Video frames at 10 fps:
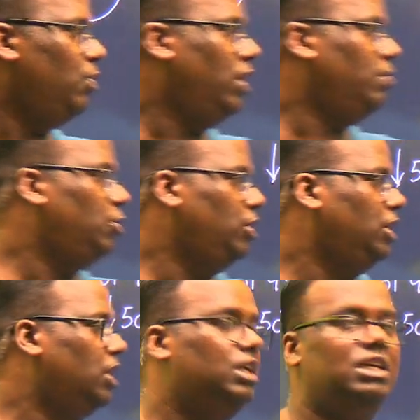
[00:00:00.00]
upon
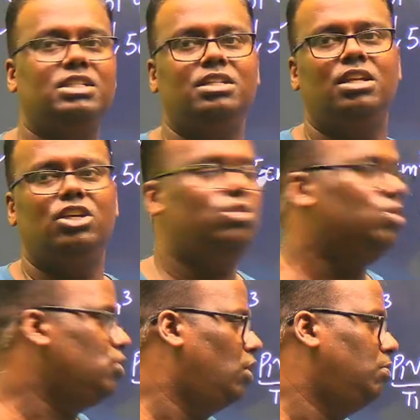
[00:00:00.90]
30 as a ratio is
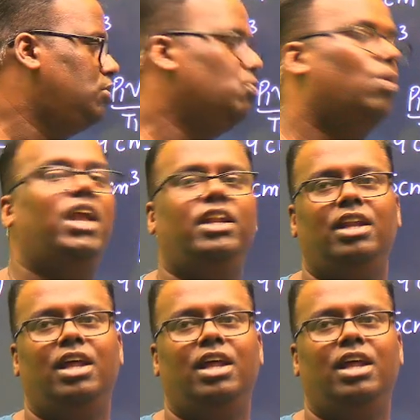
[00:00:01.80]
almost 1.